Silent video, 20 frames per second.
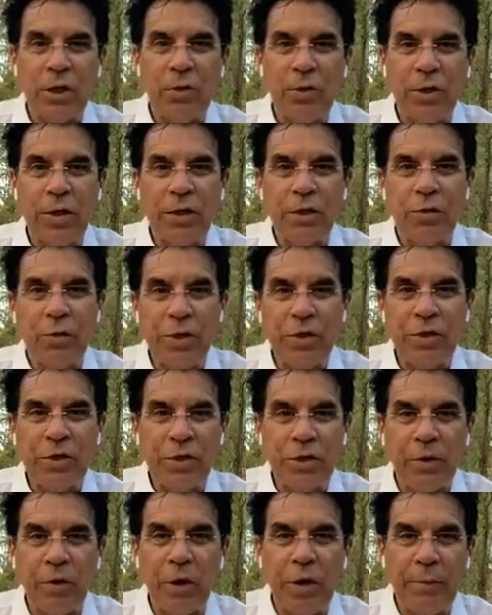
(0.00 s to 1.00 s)
according to his
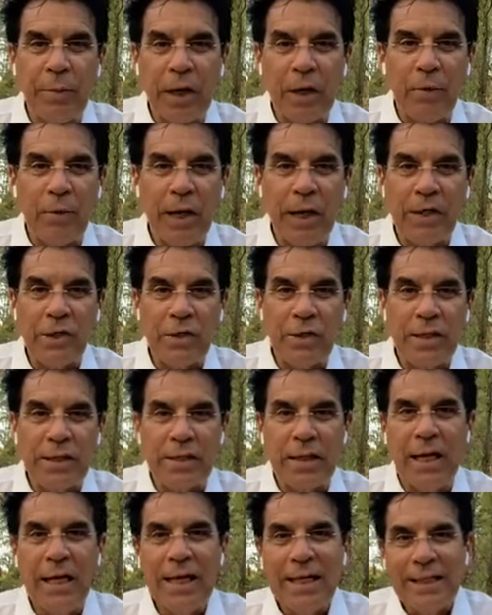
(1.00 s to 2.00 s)
riches and glory by Christ
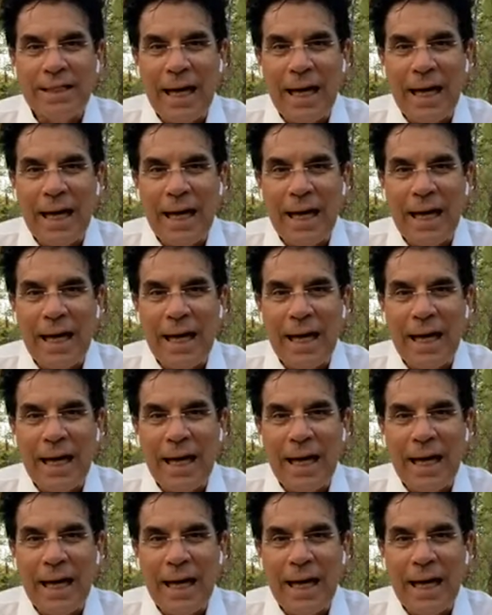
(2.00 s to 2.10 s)
Jesus.